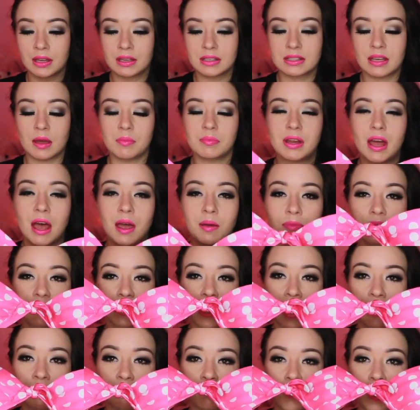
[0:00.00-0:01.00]
Sometimes
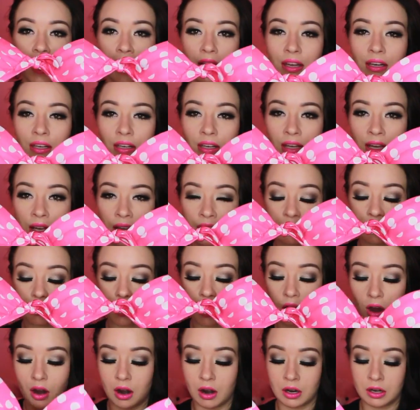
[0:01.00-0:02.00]
I find it
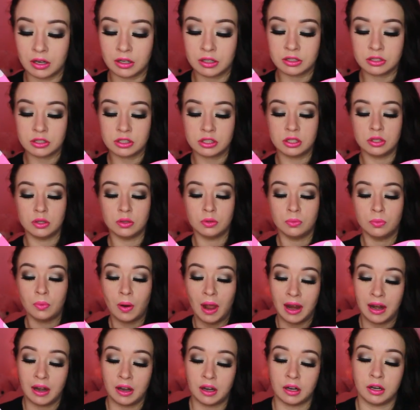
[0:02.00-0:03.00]
hard to
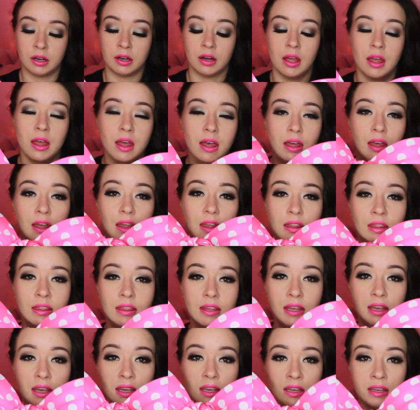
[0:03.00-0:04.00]
wear
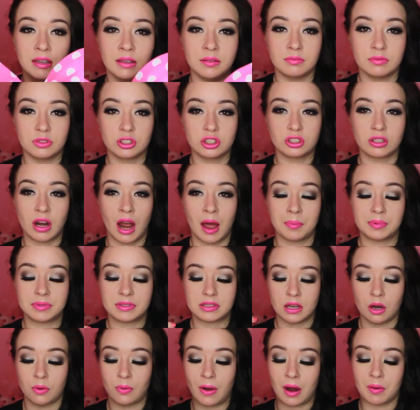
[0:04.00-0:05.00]
the
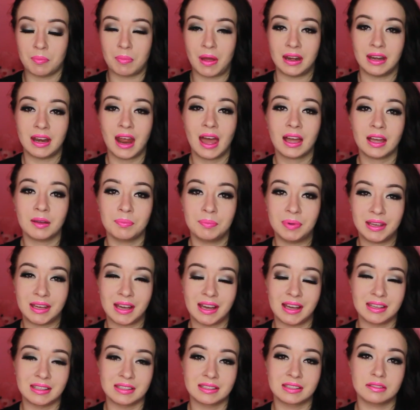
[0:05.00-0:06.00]
straps around my neck
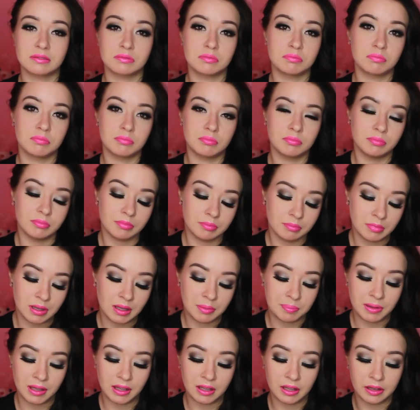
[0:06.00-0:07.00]
because
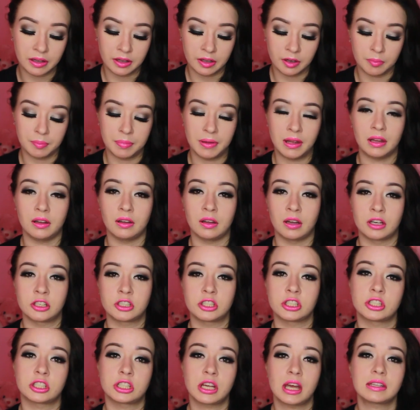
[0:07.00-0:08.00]
me being a little bit
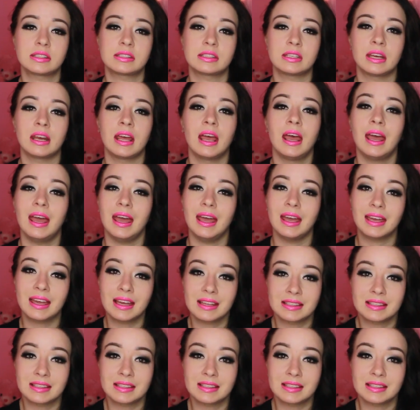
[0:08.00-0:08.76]
larger chested, it